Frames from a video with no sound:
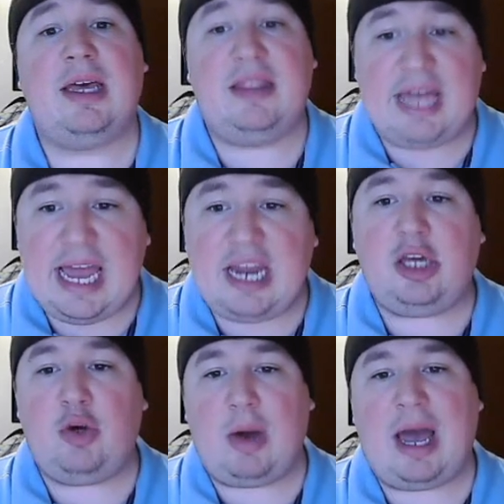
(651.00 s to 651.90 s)
Then
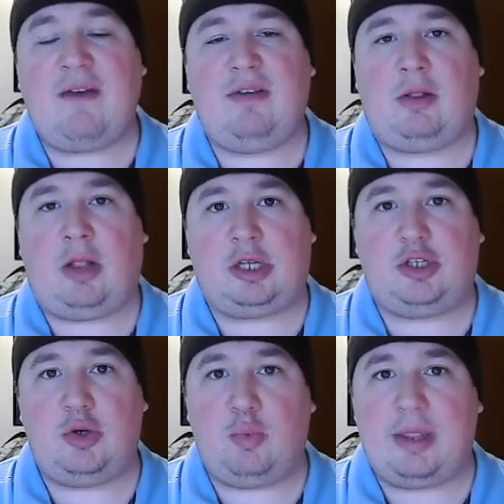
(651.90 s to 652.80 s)
you have the
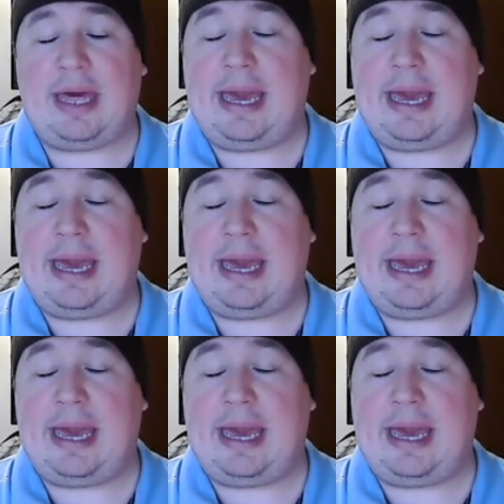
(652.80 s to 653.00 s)
lawsuit with